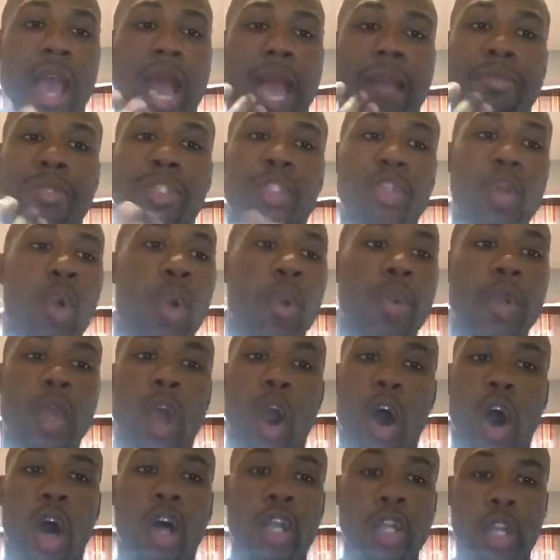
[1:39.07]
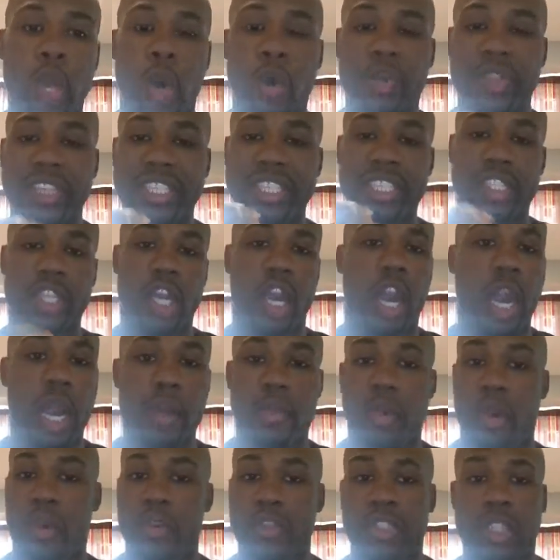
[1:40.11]
I'm sure we all know this
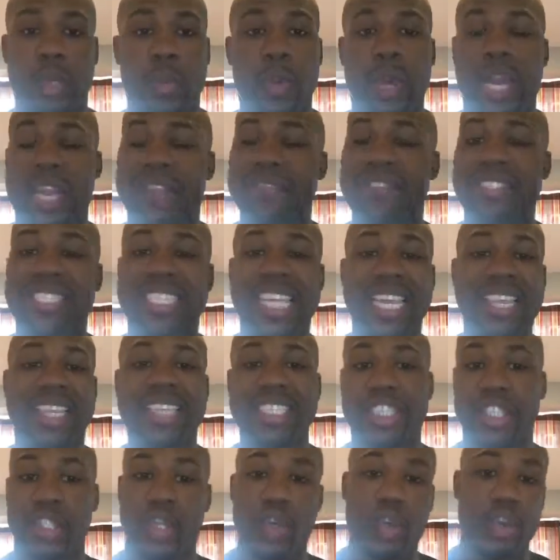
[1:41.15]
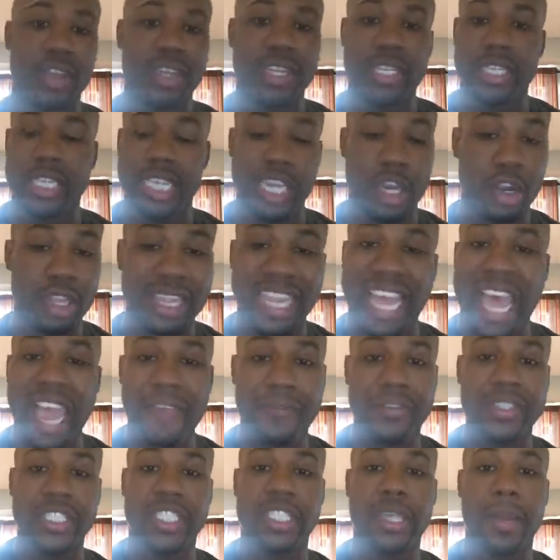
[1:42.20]
term, or someone has said this to you in your
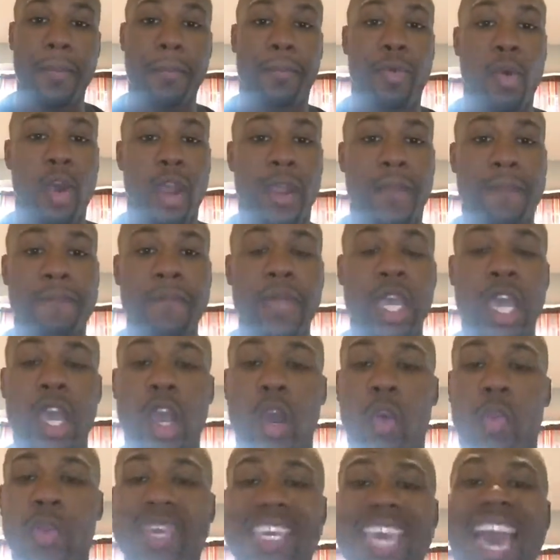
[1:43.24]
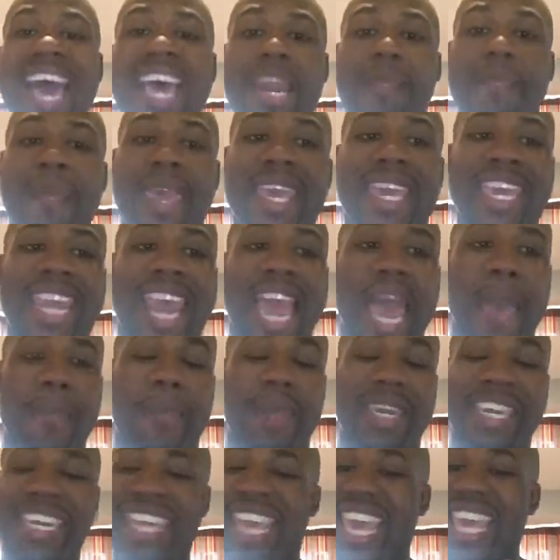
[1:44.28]
life at some point. We got to make it
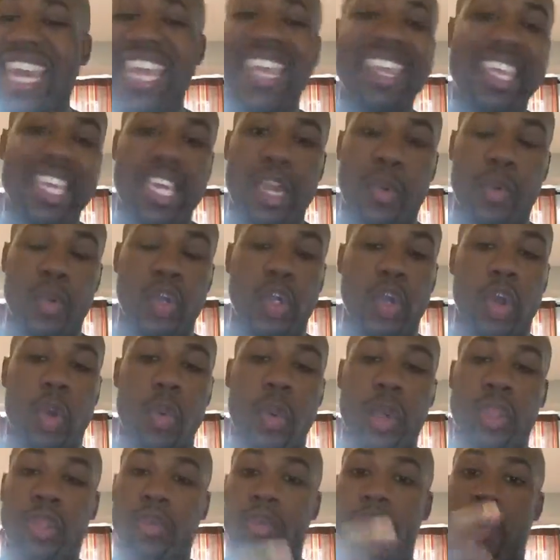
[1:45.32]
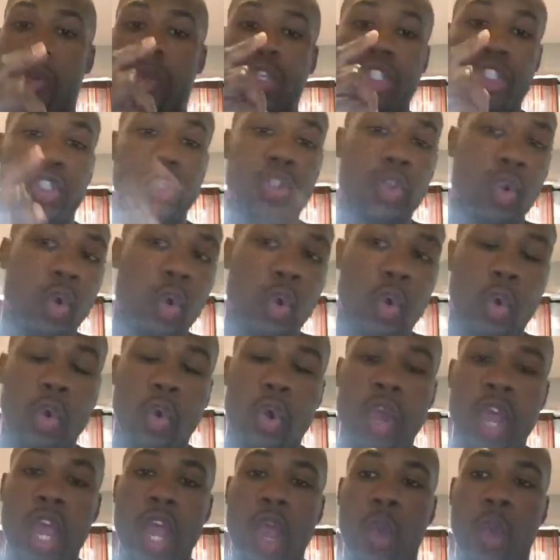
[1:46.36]
happen in anything that we're doing, whether we're in school,